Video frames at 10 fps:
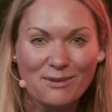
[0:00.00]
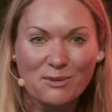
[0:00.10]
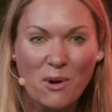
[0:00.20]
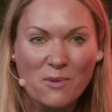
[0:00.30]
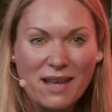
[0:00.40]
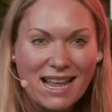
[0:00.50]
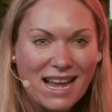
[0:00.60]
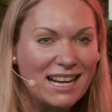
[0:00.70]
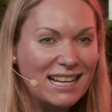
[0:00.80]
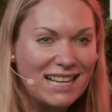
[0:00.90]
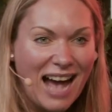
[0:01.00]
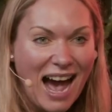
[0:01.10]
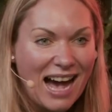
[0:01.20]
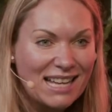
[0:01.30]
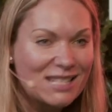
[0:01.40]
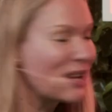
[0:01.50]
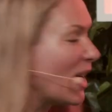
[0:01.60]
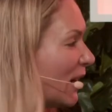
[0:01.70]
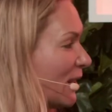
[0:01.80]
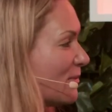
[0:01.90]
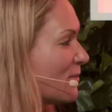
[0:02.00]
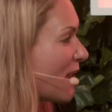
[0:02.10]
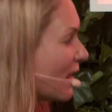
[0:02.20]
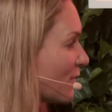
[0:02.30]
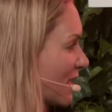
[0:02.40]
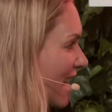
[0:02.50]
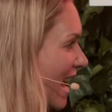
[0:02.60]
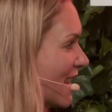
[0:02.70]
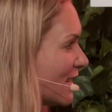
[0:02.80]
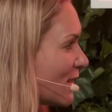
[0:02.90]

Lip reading: was what we had planned for today.